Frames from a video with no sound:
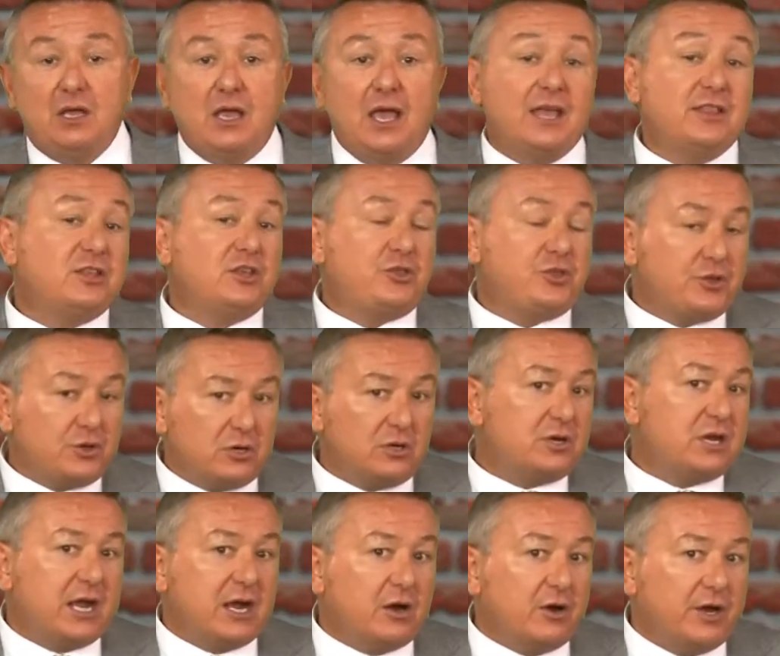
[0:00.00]
And the
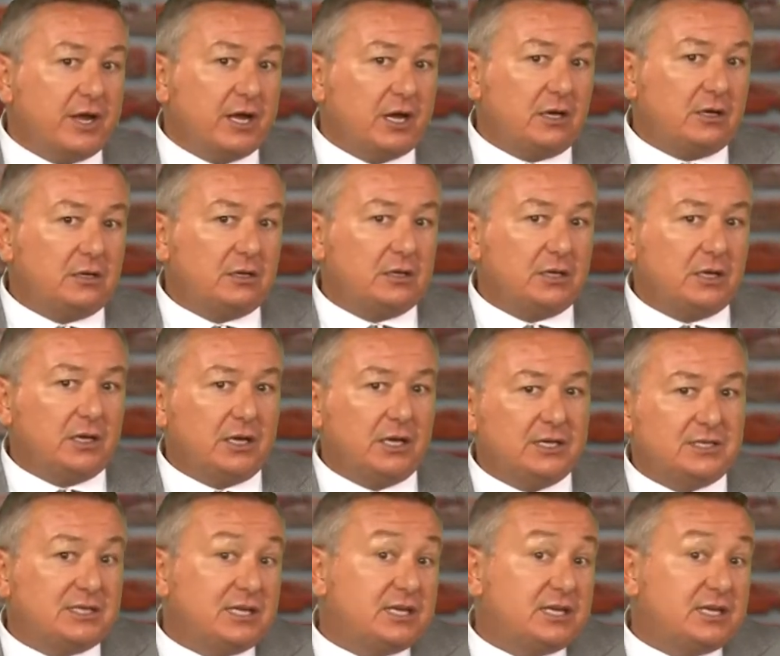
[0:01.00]
third area is